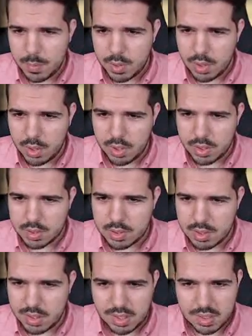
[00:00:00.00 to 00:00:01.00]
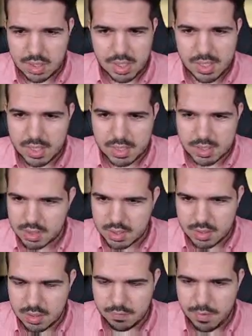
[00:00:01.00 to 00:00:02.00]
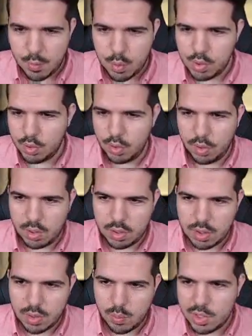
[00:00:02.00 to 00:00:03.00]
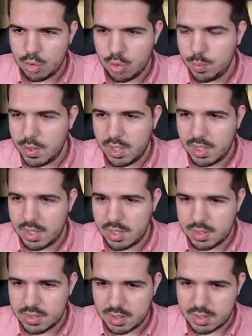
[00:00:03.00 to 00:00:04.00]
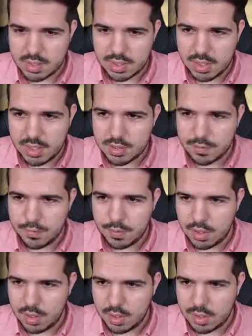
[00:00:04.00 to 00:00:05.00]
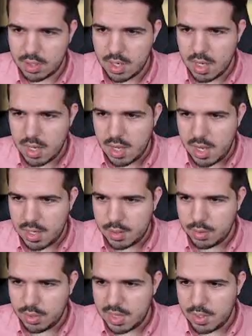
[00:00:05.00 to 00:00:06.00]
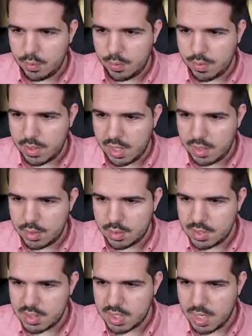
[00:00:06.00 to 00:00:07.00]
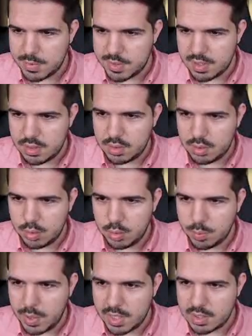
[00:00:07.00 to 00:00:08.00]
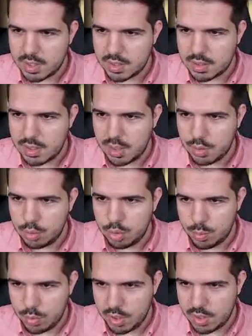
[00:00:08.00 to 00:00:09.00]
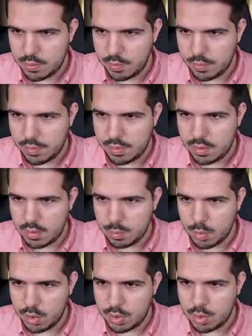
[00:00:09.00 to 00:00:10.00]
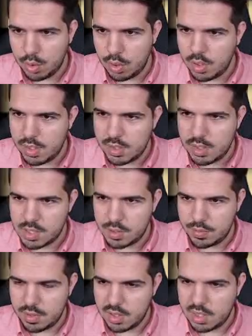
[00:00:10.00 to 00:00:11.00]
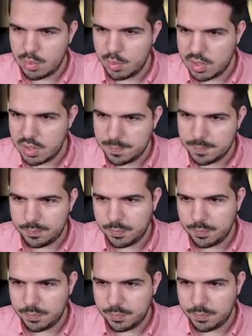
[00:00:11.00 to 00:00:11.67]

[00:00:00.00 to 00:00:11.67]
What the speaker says: because it clears very annoying 3/2 minions, it still heals you for a lot, and together with Thalnos and Tamsin, you might just clear a whole board with Mulliganguide and Touch of the Nithrism.